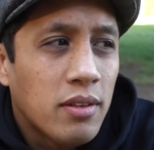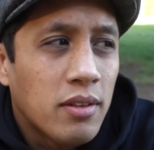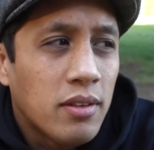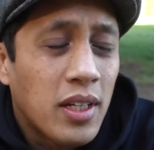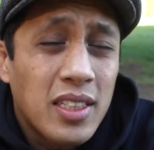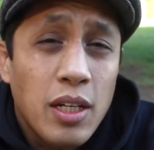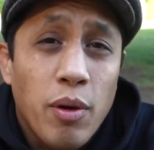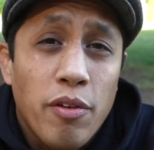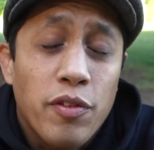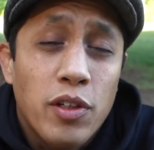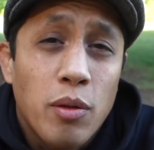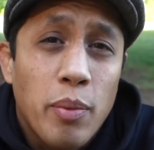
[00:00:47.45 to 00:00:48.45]
that's how I
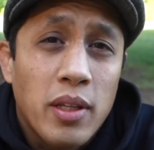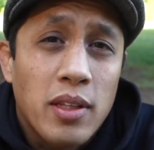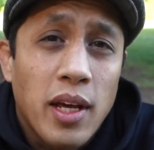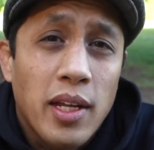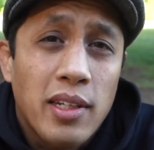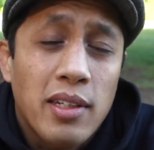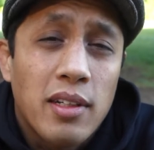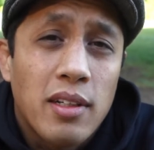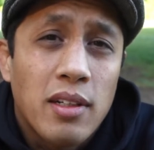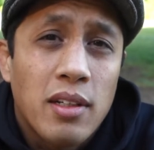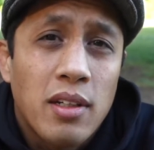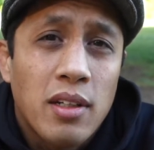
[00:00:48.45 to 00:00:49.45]
feel about the idea.
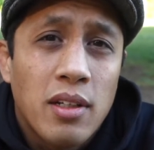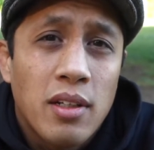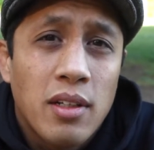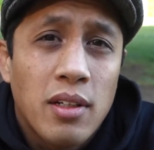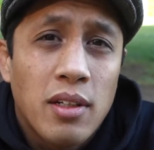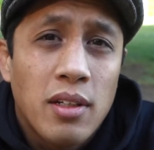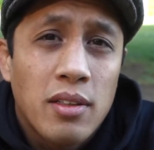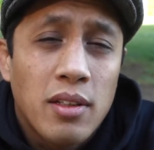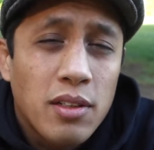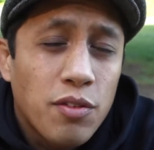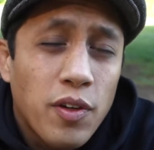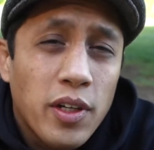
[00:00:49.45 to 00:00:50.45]
That
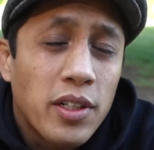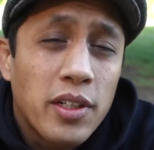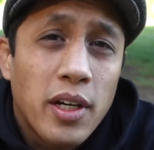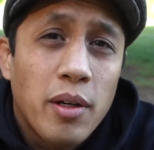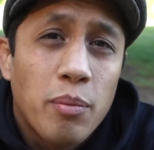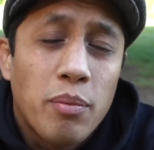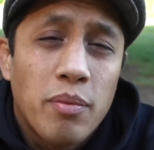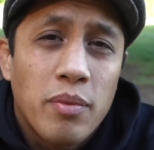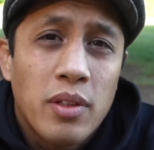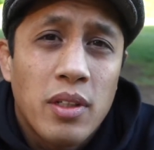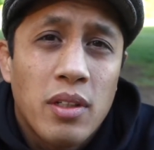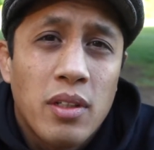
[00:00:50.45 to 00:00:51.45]
it's fucking dumb.
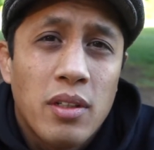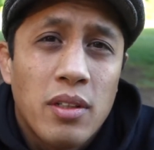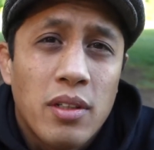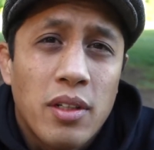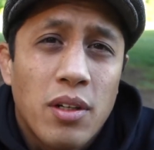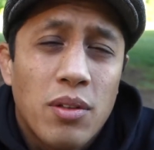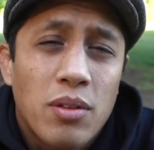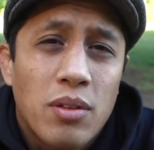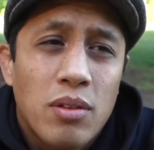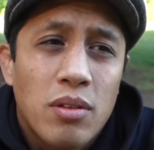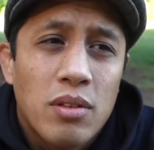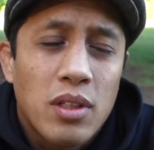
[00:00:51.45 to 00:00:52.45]
You know?
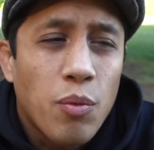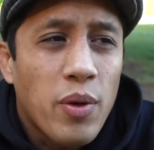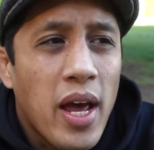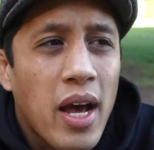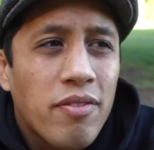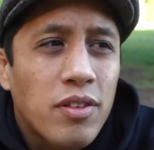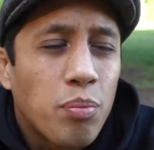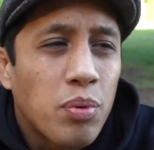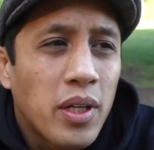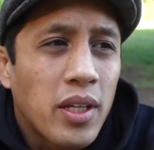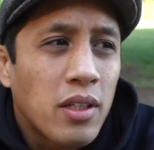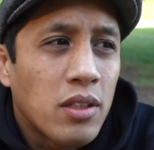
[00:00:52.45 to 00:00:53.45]
That we have to
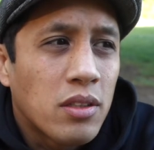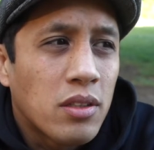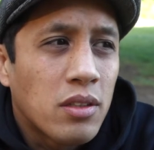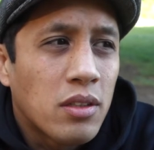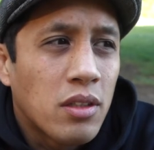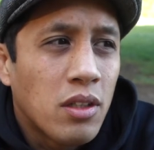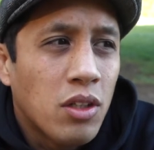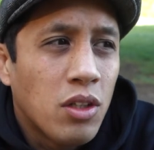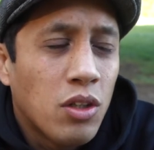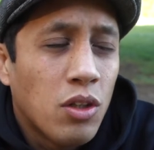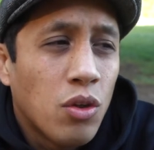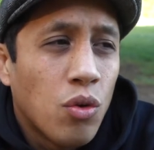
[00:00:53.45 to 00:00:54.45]
play this
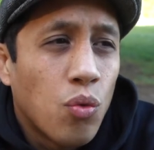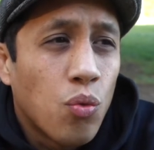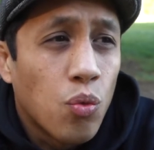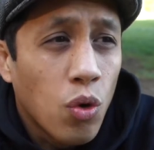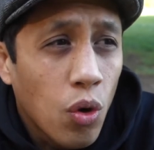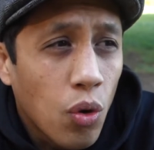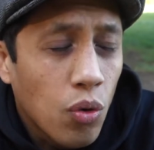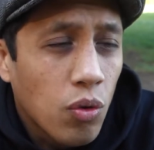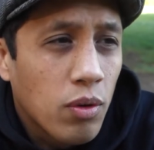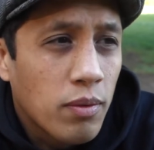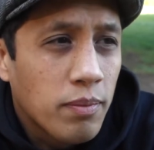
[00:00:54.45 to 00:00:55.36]
role.